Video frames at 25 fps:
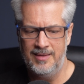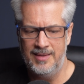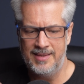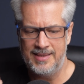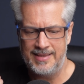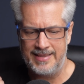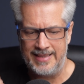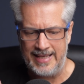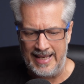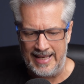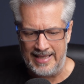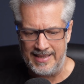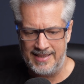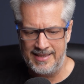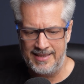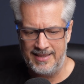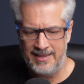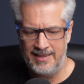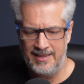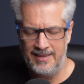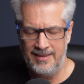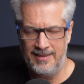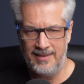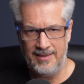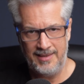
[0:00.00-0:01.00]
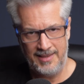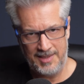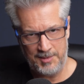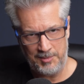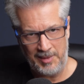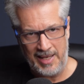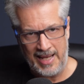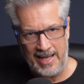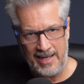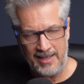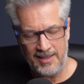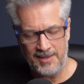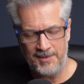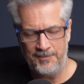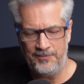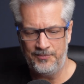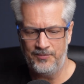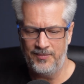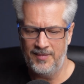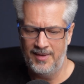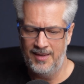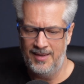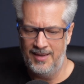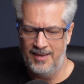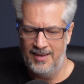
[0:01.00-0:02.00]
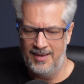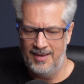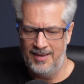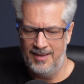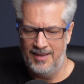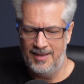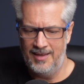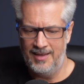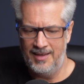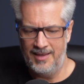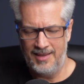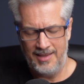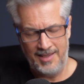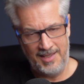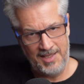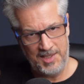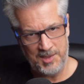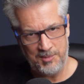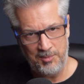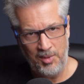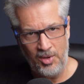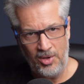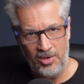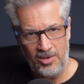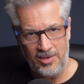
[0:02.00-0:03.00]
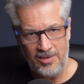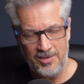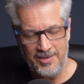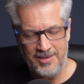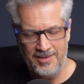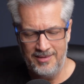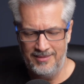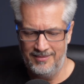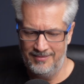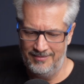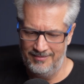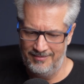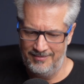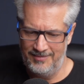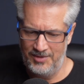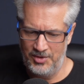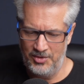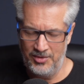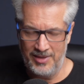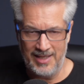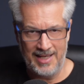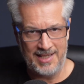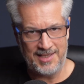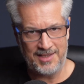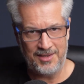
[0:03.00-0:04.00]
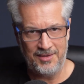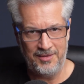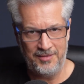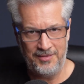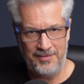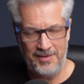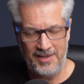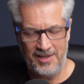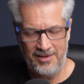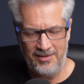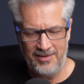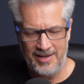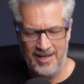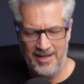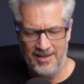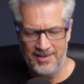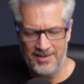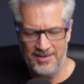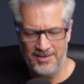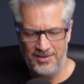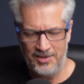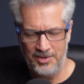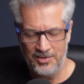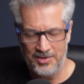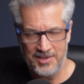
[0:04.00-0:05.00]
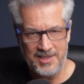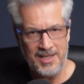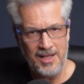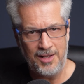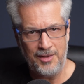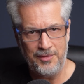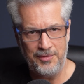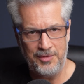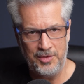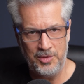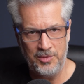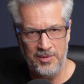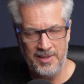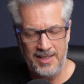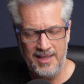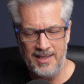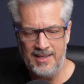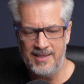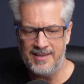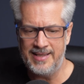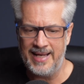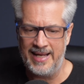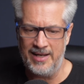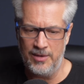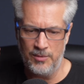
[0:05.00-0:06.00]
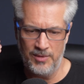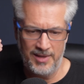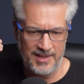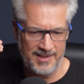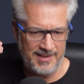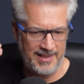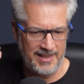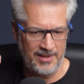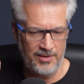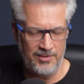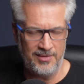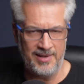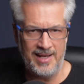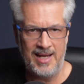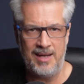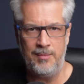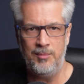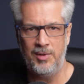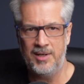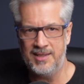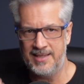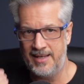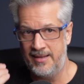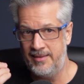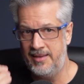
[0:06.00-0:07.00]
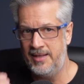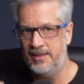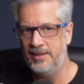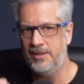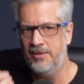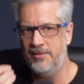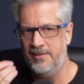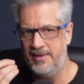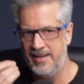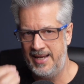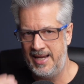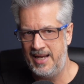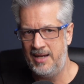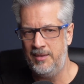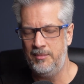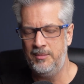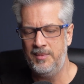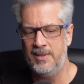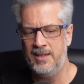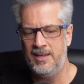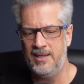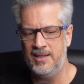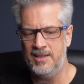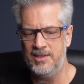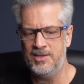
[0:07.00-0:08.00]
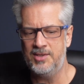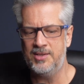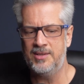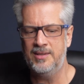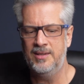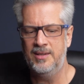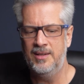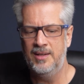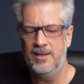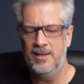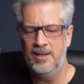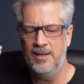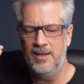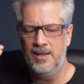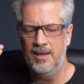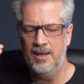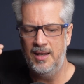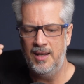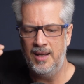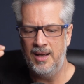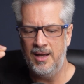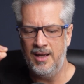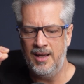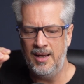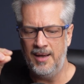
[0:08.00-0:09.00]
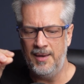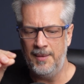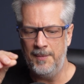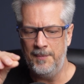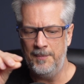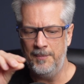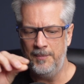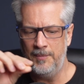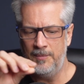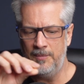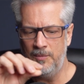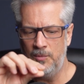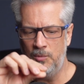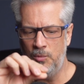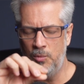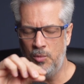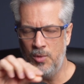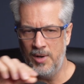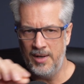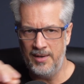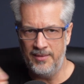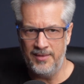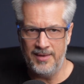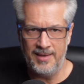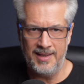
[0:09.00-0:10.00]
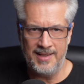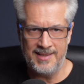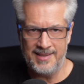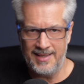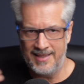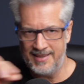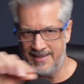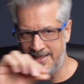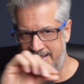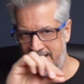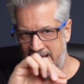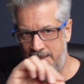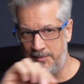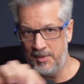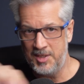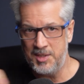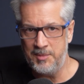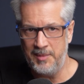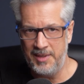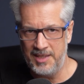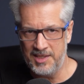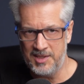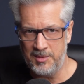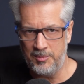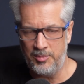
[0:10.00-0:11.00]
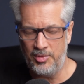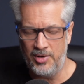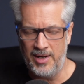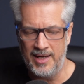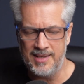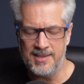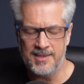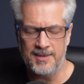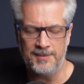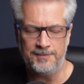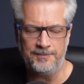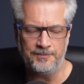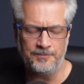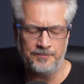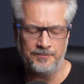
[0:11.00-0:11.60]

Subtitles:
This guest is black, is bald. You guys can figure out yourself who it is. I don't want to say their name because I think their name is it's a name that's being suppressed.